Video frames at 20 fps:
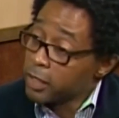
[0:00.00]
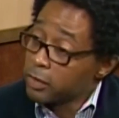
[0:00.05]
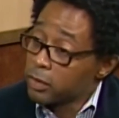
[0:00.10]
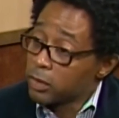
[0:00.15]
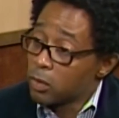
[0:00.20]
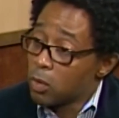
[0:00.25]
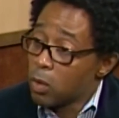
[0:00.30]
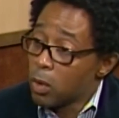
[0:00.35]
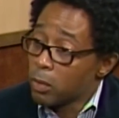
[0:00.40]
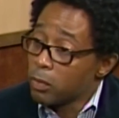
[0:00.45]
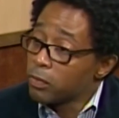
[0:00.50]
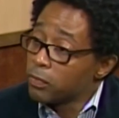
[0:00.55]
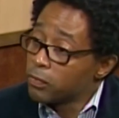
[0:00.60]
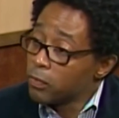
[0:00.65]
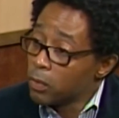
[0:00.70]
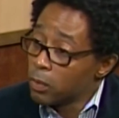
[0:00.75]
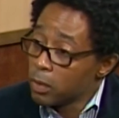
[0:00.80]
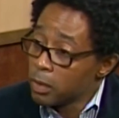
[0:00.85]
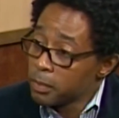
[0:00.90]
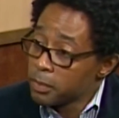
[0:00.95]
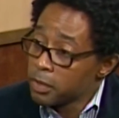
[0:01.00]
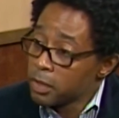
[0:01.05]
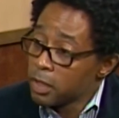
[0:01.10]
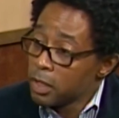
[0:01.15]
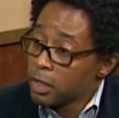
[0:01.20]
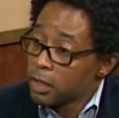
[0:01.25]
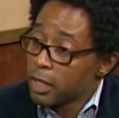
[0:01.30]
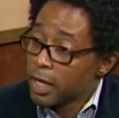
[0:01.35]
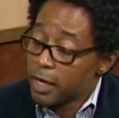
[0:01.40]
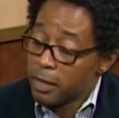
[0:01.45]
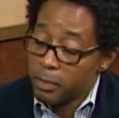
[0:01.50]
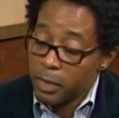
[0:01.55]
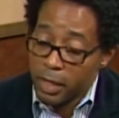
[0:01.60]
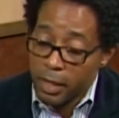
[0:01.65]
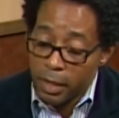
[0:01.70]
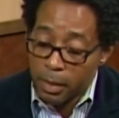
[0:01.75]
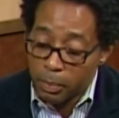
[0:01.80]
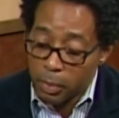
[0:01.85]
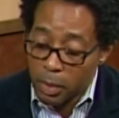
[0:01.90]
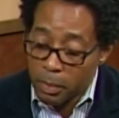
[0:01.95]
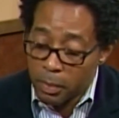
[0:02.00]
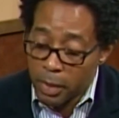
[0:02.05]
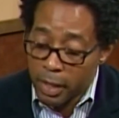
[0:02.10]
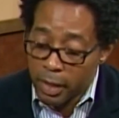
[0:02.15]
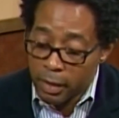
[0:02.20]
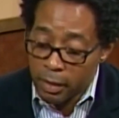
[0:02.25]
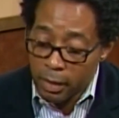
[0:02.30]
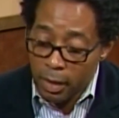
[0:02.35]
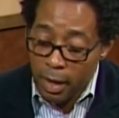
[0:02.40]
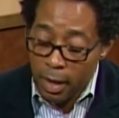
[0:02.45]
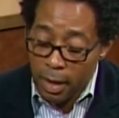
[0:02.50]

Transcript: is the court reforms that have been implemented.